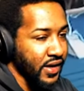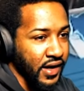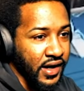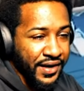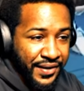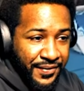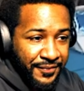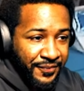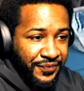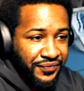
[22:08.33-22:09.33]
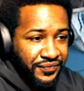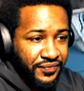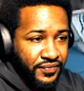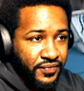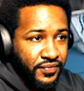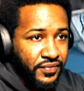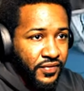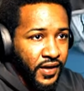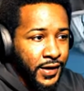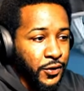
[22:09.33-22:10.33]

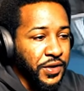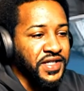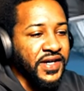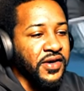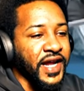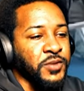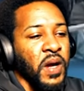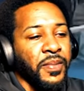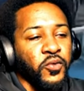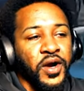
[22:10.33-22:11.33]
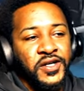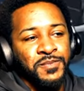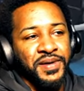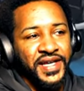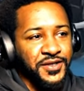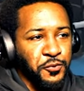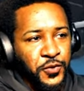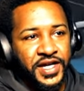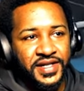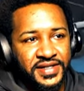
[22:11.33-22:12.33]
You can tell that's probably where his biggest
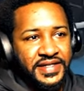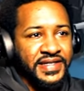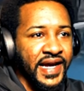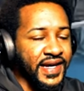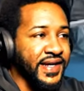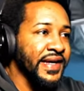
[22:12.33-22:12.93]
weakness is at.